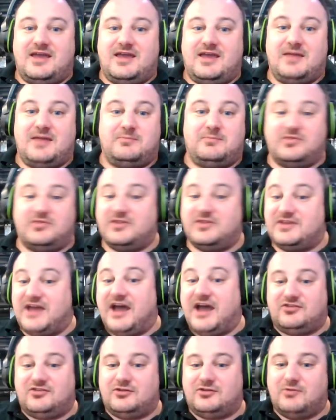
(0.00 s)
And the
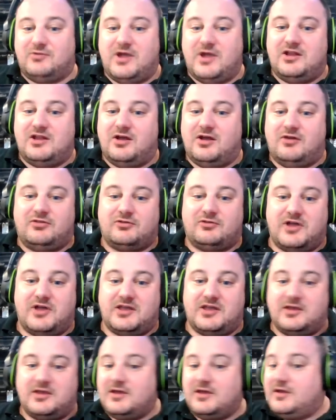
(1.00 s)
guys on the radio, they're
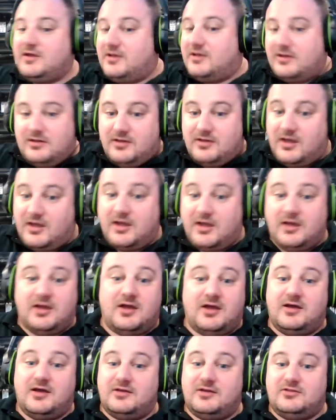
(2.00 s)
like,
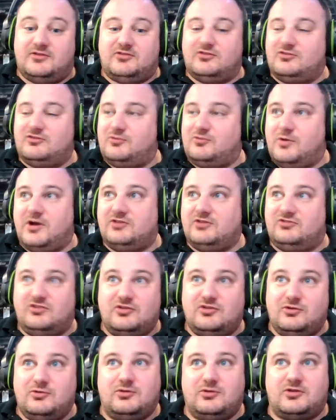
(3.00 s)
hey, uh, this is squad
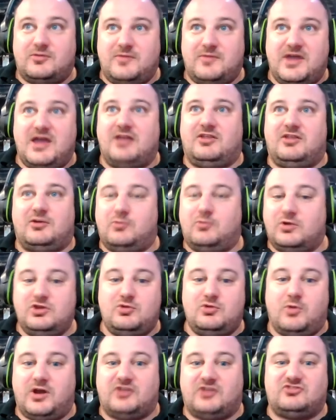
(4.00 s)
two to command. Like, what do
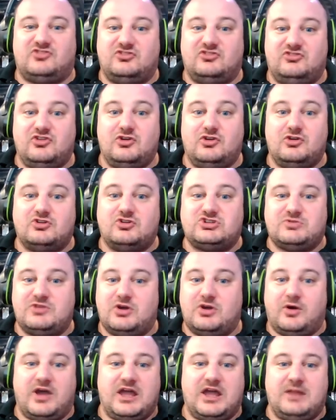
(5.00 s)
you want us to do? Should we
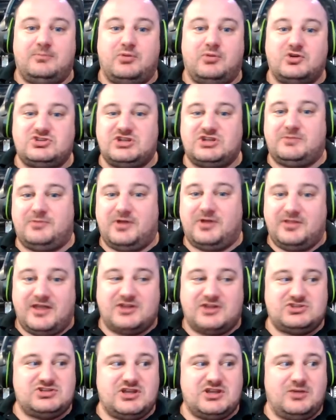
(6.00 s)
go ahead and push up on
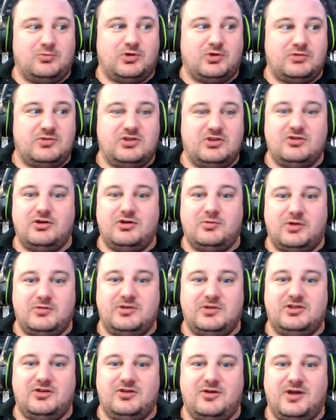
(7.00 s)
that shit? What are we doing? What are
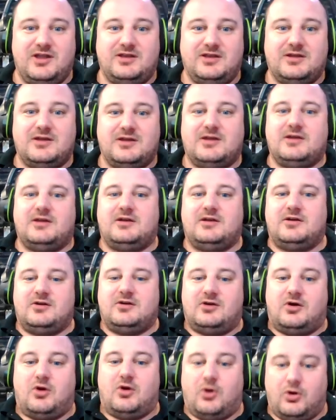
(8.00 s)
we doing?
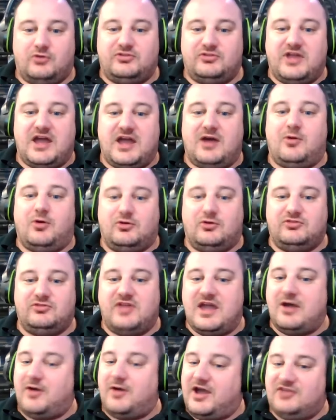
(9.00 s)
Hold now, hold
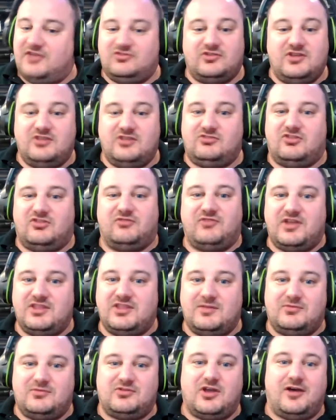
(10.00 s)
now. ISO needs to defend
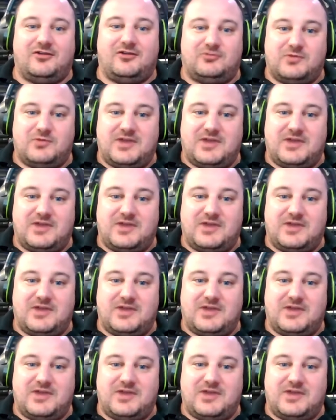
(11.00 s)
themselves.